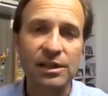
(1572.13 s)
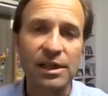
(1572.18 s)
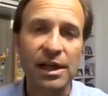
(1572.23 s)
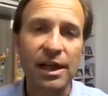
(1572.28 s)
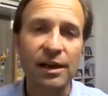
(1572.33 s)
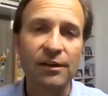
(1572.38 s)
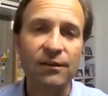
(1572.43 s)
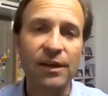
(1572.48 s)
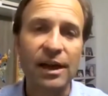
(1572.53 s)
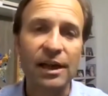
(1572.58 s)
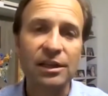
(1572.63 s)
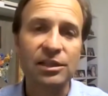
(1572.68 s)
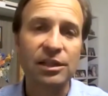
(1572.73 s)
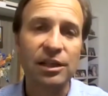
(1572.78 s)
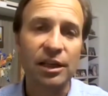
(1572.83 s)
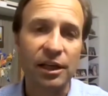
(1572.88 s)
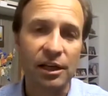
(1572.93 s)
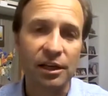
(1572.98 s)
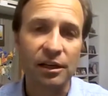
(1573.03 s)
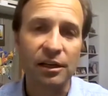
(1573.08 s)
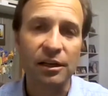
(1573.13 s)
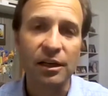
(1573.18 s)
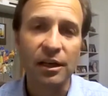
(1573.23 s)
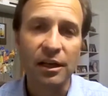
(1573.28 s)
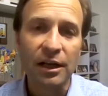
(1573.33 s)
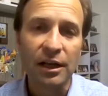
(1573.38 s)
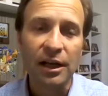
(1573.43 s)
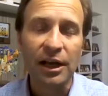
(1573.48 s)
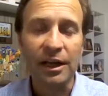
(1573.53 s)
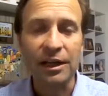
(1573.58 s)
not vaccinated.
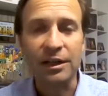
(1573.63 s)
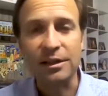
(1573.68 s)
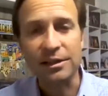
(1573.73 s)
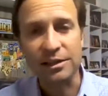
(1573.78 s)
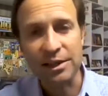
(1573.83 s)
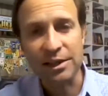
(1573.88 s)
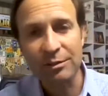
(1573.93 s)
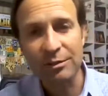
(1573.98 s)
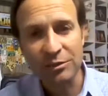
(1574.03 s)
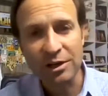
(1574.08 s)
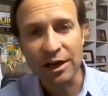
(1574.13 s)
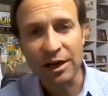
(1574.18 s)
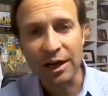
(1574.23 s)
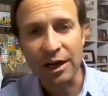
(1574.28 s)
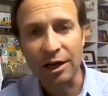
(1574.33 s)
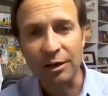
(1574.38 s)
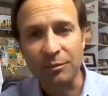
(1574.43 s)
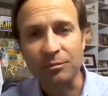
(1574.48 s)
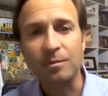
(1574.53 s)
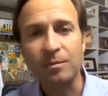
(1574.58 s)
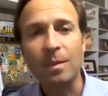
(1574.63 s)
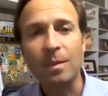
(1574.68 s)
And at the same time,